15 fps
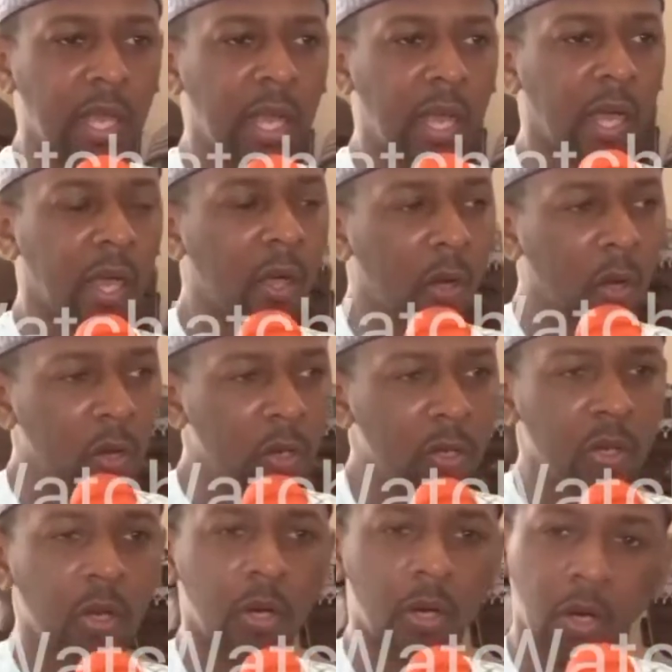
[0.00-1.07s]
are all
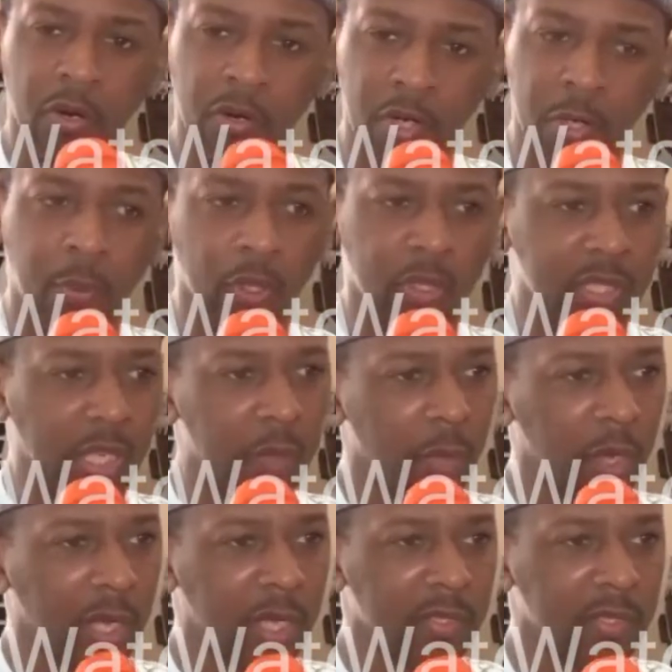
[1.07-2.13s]
hungry political
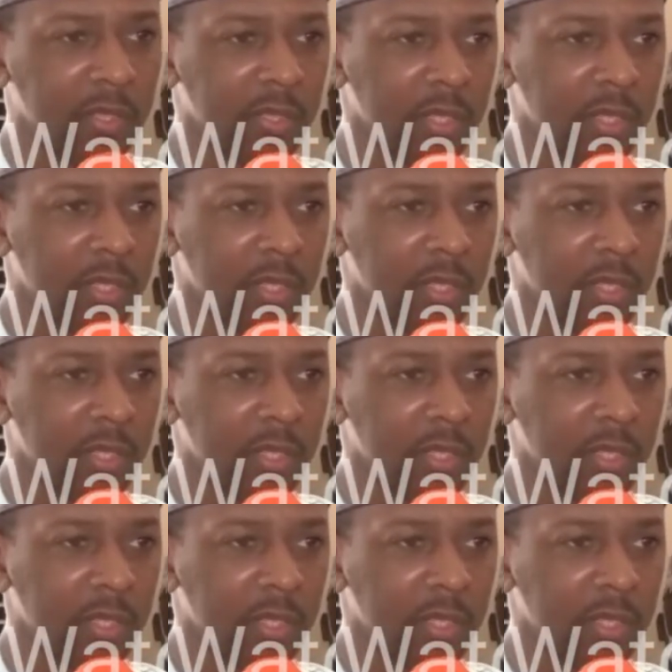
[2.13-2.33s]
mongers.